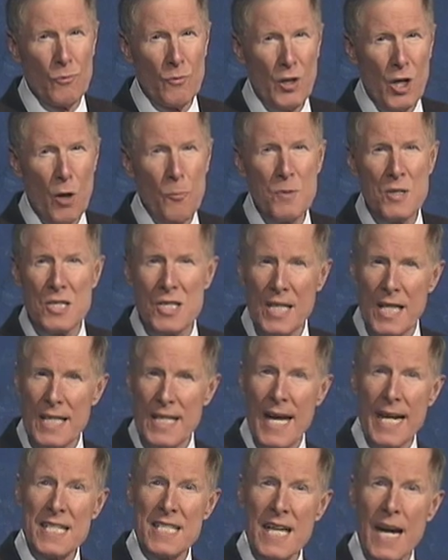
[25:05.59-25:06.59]
We hope to see you
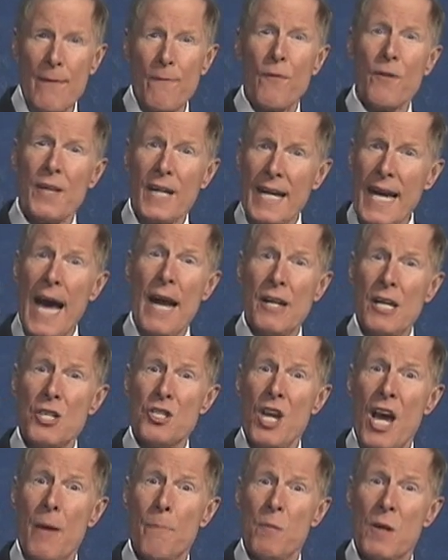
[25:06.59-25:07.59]
next time for the county
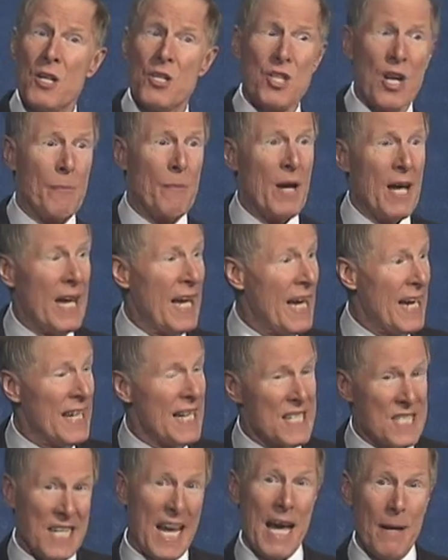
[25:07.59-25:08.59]
championship. It
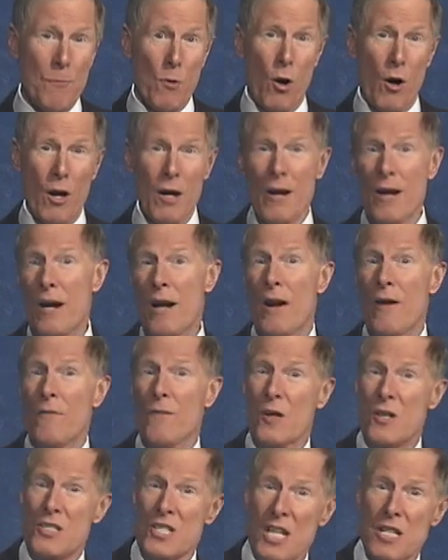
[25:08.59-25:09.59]
is Kenmoor
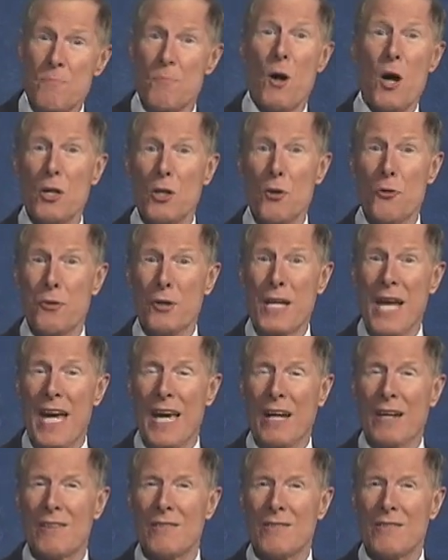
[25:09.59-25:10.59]
versus Martin Luther
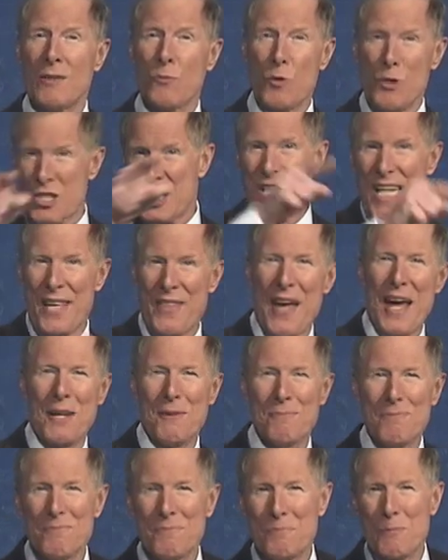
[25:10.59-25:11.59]
King. We'll see you then.
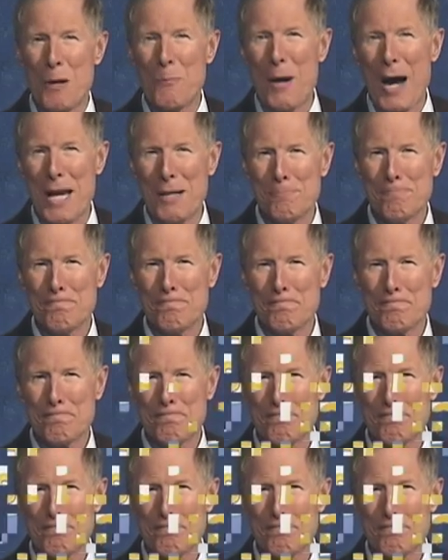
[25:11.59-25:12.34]
Bye-bye.